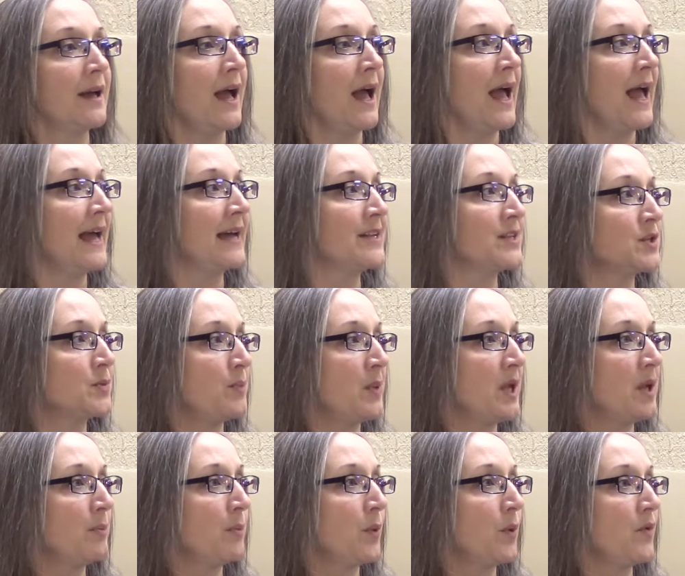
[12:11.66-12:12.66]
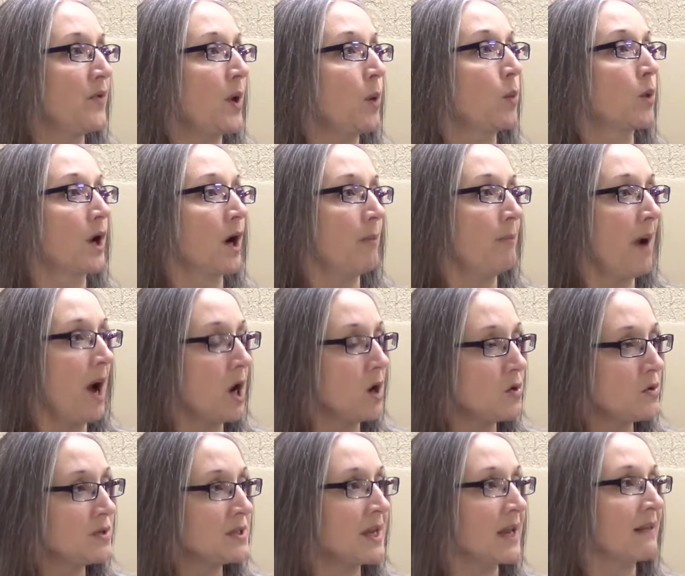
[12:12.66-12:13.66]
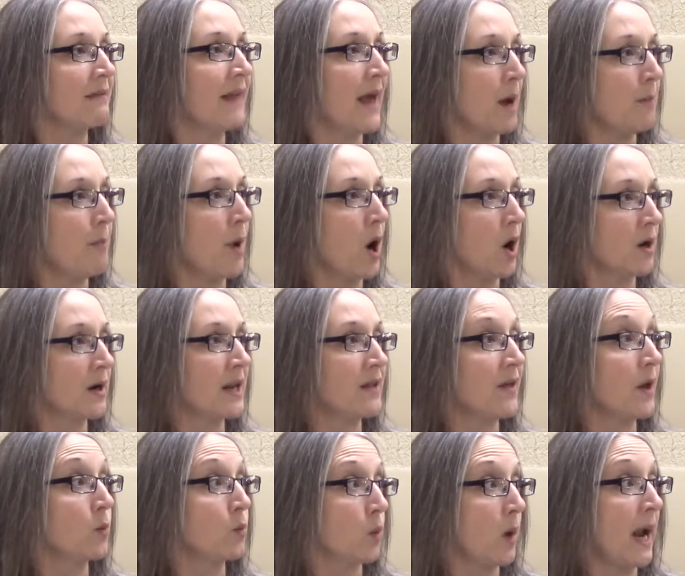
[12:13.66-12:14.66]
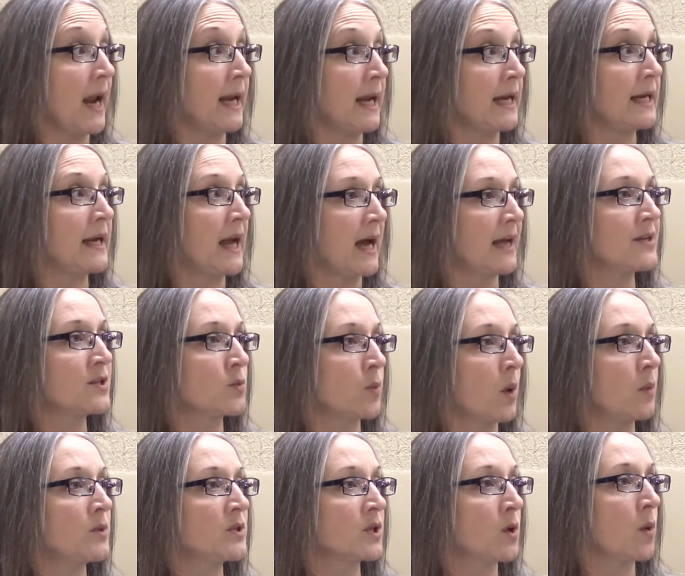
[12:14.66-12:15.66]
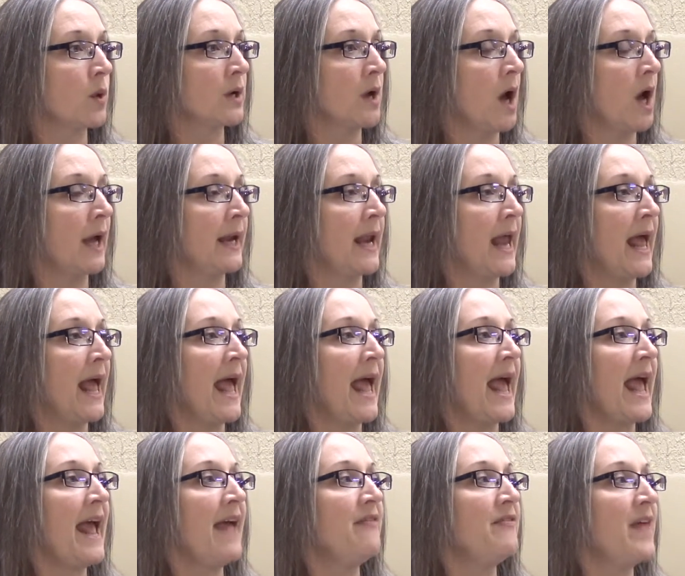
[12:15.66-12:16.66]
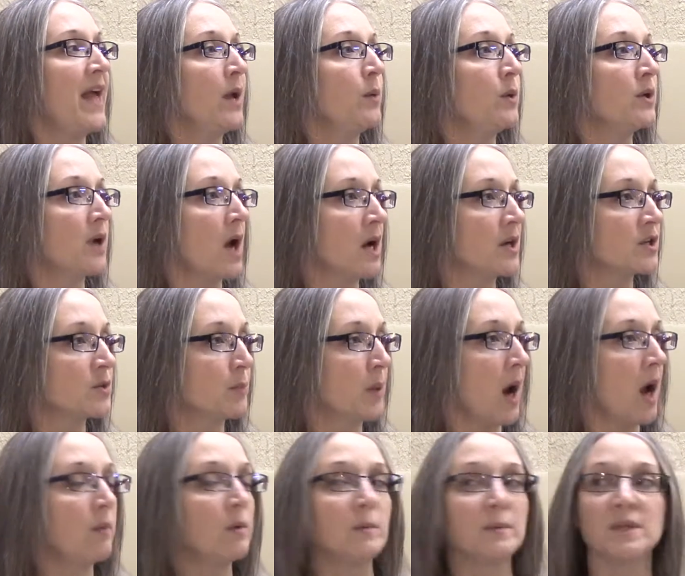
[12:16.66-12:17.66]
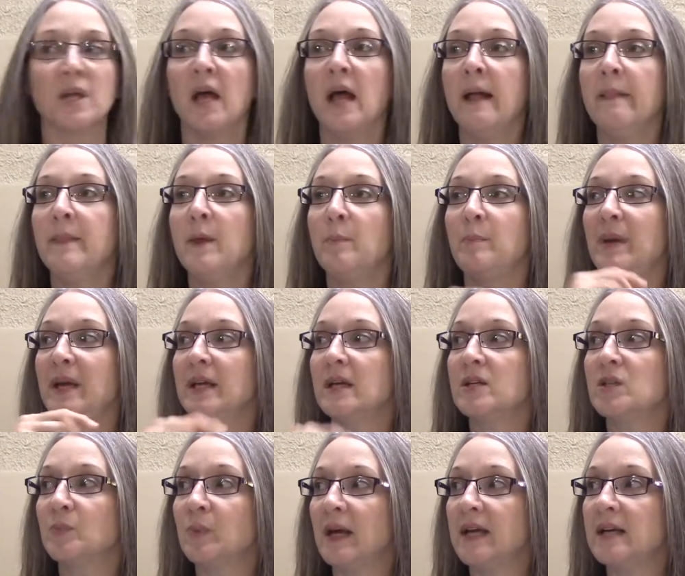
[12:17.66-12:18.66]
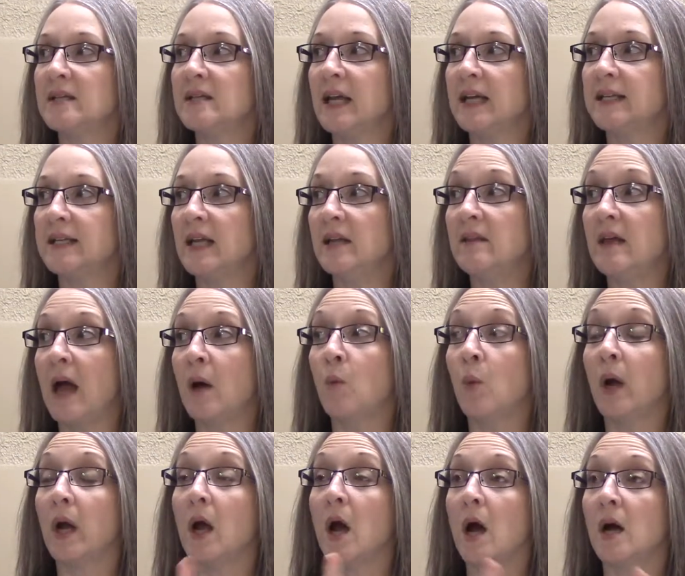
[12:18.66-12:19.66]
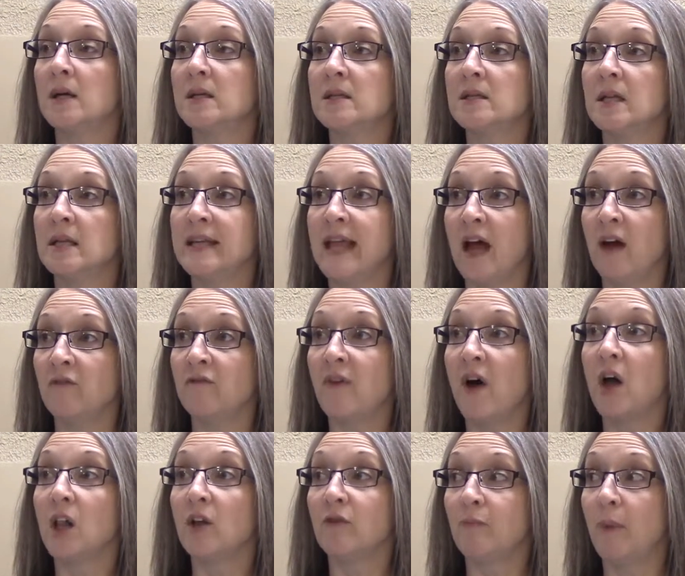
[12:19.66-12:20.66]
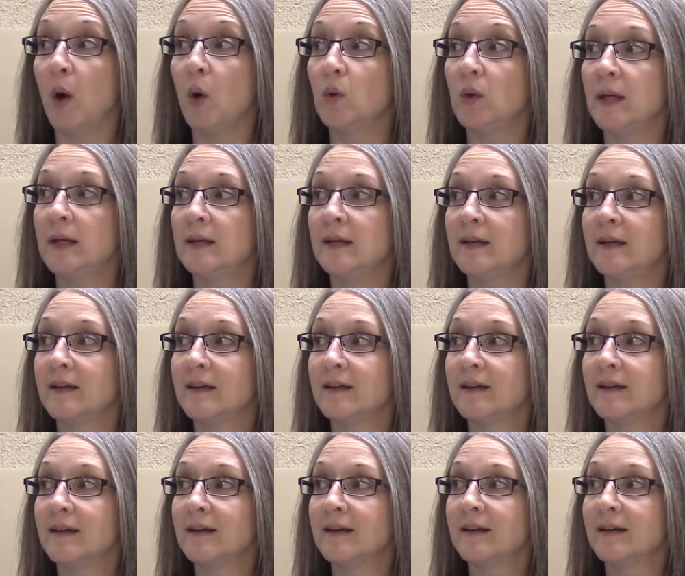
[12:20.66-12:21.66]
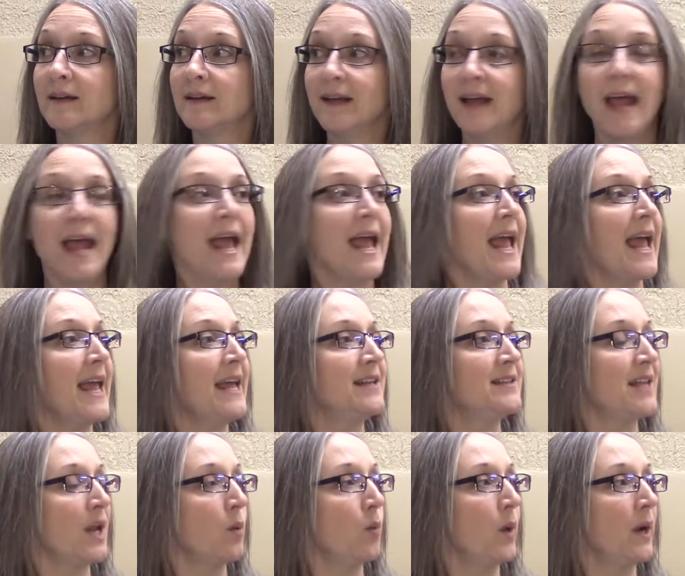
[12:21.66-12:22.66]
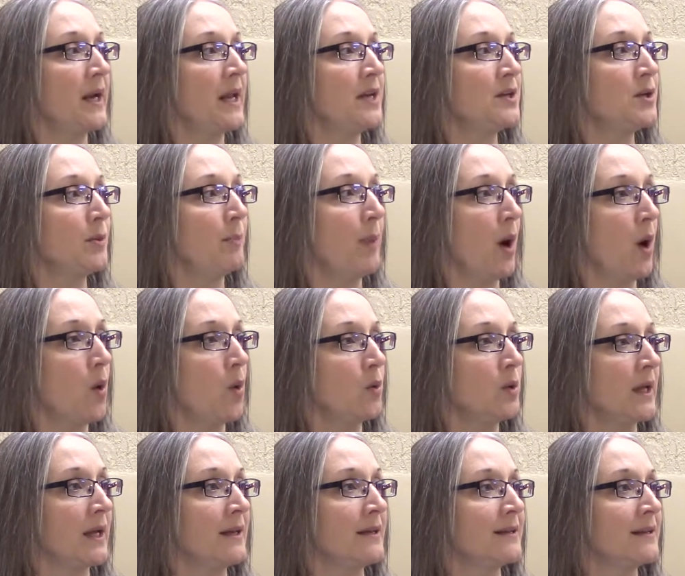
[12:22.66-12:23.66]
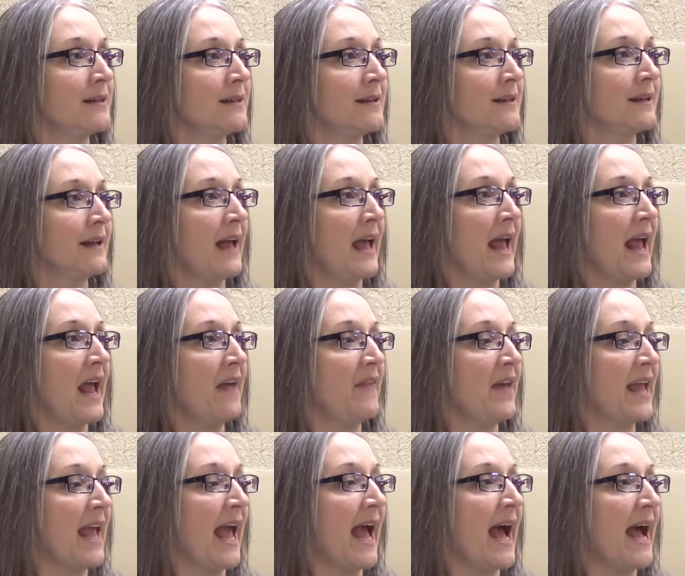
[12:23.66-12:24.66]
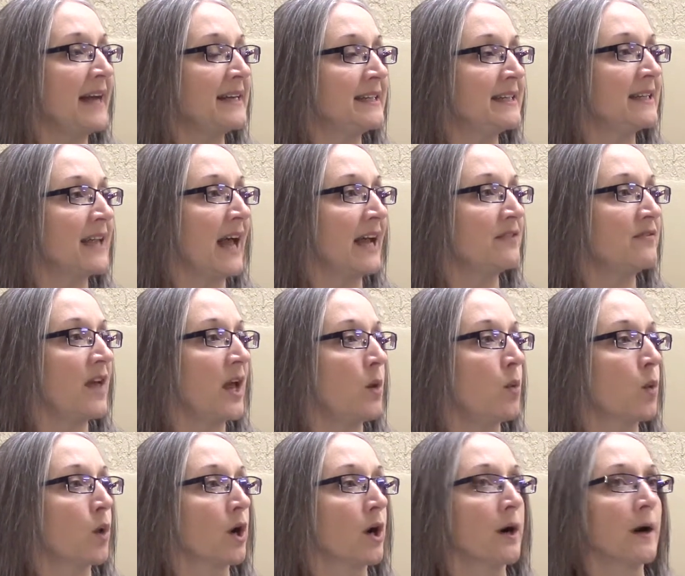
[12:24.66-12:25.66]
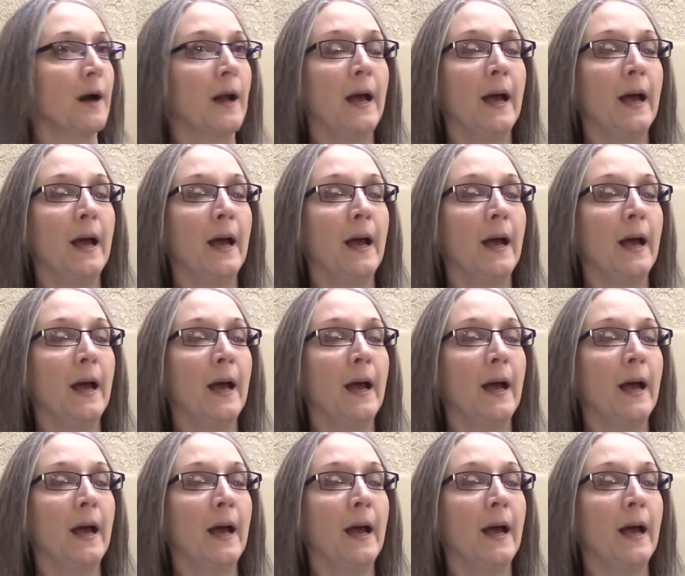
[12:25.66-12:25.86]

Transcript: as people that were opposing that party, that recognized what was going on, and they would cause problems. The biggest place they did that, what caused the downfall of Poland, is they went into Poland and they acted like they were